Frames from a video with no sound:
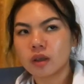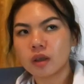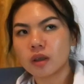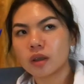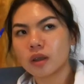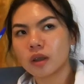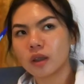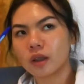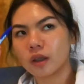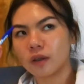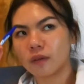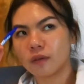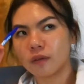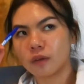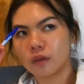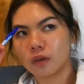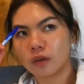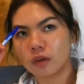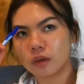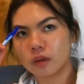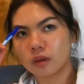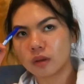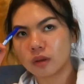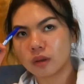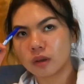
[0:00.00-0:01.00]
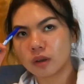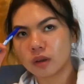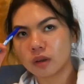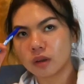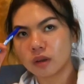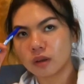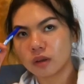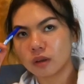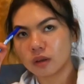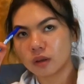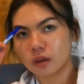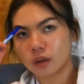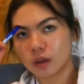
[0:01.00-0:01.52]
Just leave.
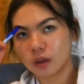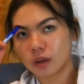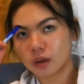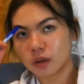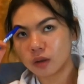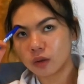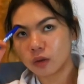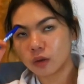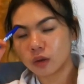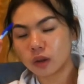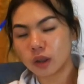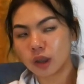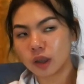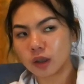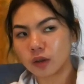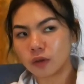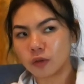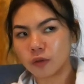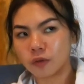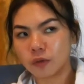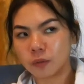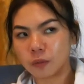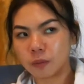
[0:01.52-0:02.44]
You try to